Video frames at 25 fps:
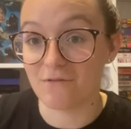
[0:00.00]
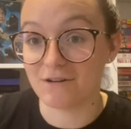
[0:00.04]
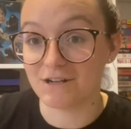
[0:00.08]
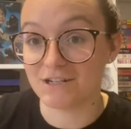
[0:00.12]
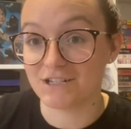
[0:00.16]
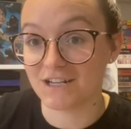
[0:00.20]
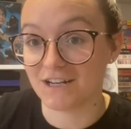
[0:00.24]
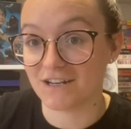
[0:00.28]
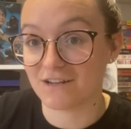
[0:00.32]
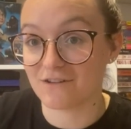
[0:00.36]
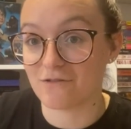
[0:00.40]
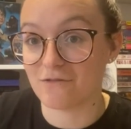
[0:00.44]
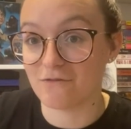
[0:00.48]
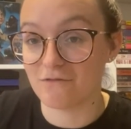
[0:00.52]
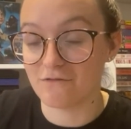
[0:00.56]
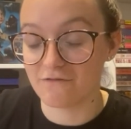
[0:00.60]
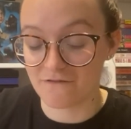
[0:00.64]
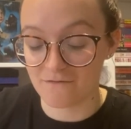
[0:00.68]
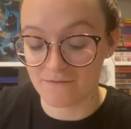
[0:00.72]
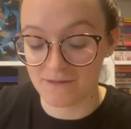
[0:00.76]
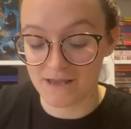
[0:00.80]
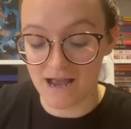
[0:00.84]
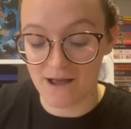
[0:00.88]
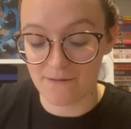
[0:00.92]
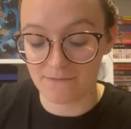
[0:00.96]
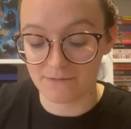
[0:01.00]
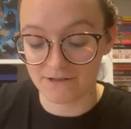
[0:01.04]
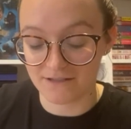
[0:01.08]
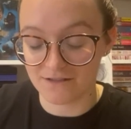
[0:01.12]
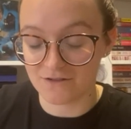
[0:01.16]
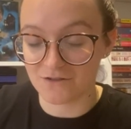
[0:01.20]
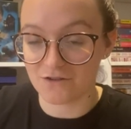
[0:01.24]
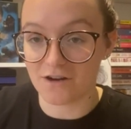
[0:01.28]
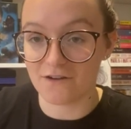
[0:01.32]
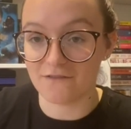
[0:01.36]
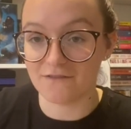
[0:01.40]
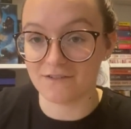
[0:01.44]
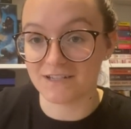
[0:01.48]
I just had a call from the Amazon
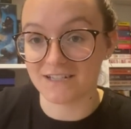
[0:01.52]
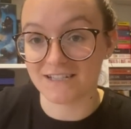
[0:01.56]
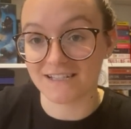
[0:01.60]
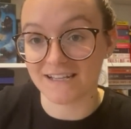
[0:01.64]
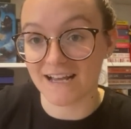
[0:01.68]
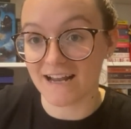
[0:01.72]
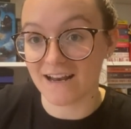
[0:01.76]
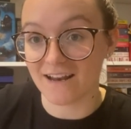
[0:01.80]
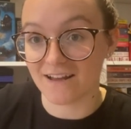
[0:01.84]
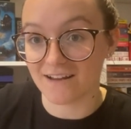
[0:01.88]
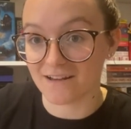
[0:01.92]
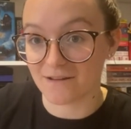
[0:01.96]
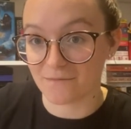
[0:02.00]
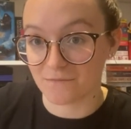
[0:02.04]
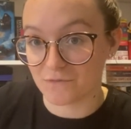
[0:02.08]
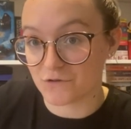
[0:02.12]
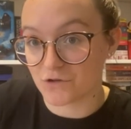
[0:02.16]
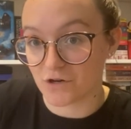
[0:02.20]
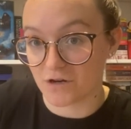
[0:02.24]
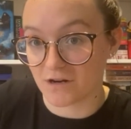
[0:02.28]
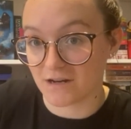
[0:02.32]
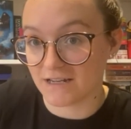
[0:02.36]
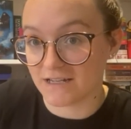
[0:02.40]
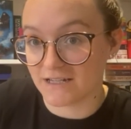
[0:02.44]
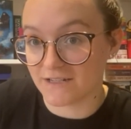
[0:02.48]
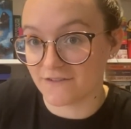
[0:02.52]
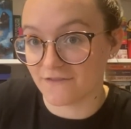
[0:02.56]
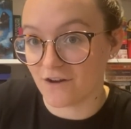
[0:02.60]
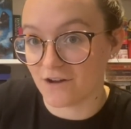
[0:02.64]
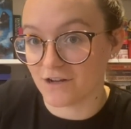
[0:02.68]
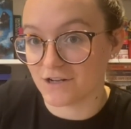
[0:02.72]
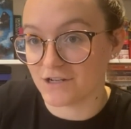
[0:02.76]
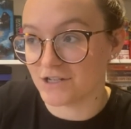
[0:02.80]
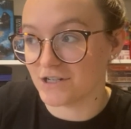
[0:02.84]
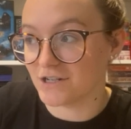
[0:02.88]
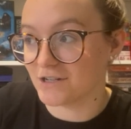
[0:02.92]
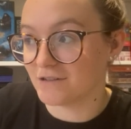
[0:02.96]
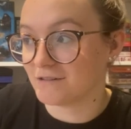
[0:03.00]
driver to say like, I'm struggling to
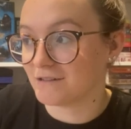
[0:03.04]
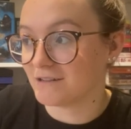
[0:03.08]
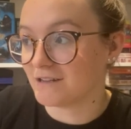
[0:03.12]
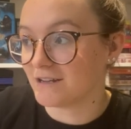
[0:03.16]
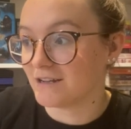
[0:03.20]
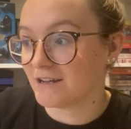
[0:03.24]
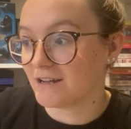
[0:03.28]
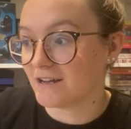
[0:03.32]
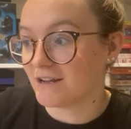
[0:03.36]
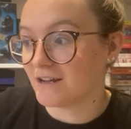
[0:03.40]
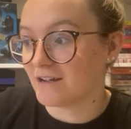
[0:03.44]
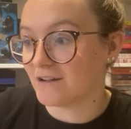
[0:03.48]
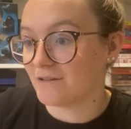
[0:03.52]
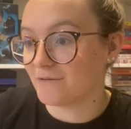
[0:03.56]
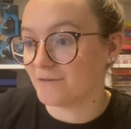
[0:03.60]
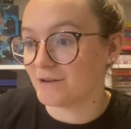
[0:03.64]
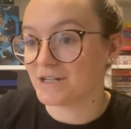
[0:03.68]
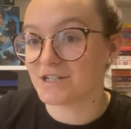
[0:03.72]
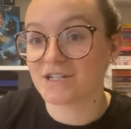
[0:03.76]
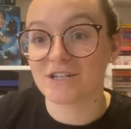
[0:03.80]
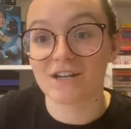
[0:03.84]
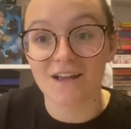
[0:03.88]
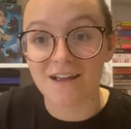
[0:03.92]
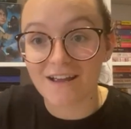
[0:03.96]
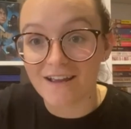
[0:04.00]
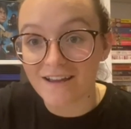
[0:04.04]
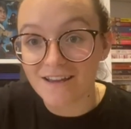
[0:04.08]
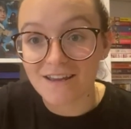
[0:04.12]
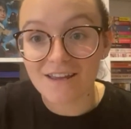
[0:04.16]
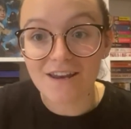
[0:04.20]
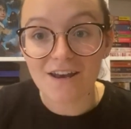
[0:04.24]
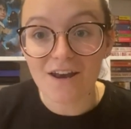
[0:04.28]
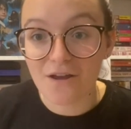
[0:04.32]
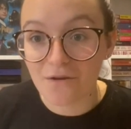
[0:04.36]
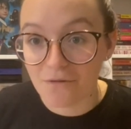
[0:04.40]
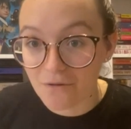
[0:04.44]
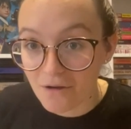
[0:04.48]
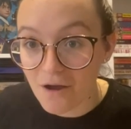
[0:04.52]
find you, which, you
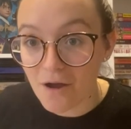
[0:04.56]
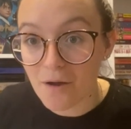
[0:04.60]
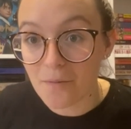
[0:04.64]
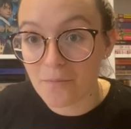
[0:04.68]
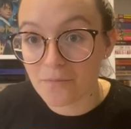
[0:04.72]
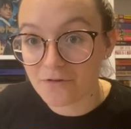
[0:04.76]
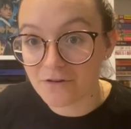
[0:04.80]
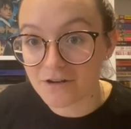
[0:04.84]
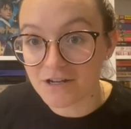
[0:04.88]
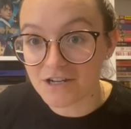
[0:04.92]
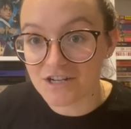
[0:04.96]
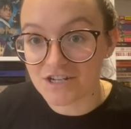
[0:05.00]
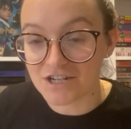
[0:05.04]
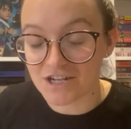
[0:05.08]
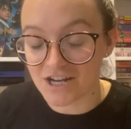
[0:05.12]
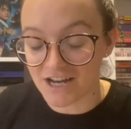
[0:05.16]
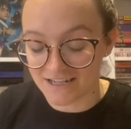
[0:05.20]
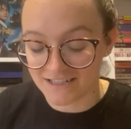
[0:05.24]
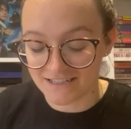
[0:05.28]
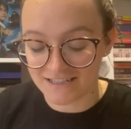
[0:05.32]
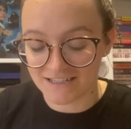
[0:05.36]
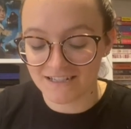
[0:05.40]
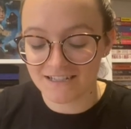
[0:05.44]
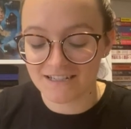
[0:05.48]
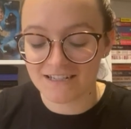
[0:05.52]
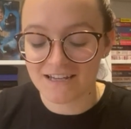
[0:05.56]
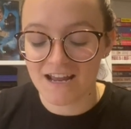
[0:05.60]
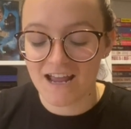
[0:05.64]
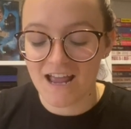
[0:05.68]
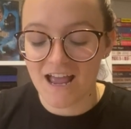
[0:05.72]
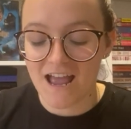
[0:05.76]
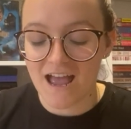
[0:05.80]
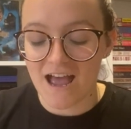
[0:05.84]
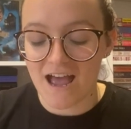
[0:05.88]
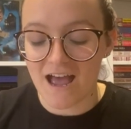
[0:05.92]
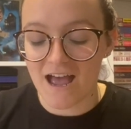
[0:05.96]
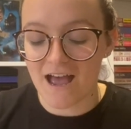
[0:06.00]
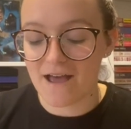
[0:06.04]
know, appreciated.
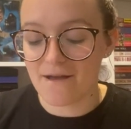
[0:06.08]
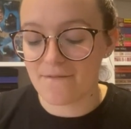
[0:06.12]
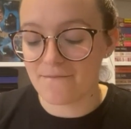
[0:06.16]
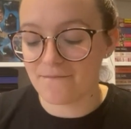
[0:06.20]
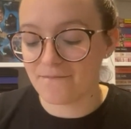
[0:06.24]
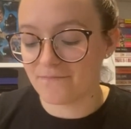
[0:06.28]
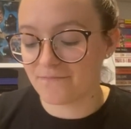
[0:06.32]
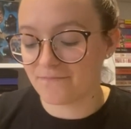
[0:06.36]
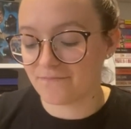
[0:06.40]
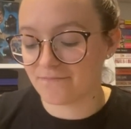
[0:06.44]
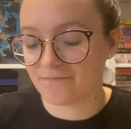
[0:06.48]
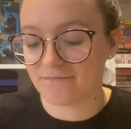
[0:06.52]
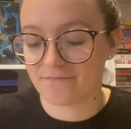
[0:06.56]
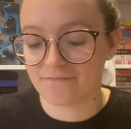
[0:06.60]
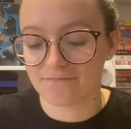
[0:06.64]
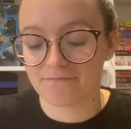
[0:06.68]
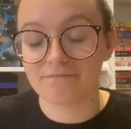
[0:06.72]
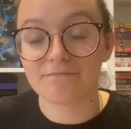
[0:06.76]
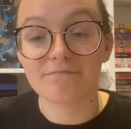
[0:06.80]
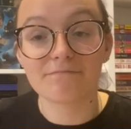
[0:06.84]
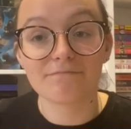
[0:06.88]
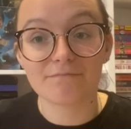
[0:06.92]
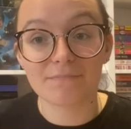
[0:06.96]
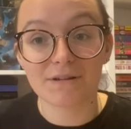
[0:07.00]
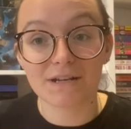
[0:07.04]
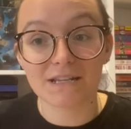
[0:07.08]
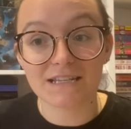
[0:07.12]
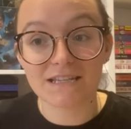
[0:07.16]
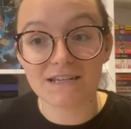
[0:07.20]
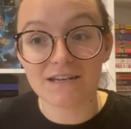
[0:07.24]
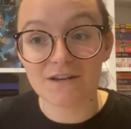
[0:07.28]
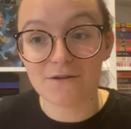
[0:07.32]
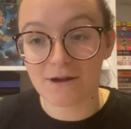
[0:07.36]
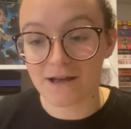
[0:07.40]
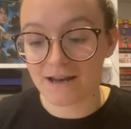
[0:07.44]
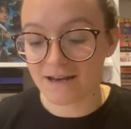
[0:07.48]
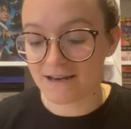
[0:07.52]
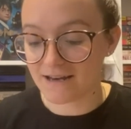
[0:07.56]
But I didn't
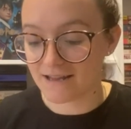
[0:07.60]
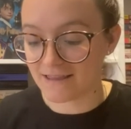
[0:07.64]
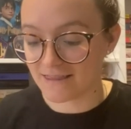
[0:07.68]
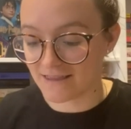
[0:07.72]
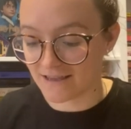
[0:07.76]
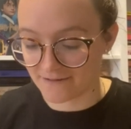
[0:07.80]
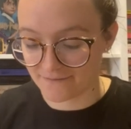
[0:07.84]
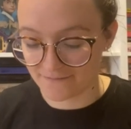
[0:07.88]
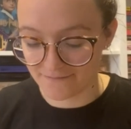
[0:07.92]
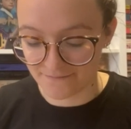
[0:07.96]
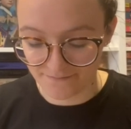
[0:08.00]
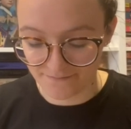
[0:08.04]
know I had anything.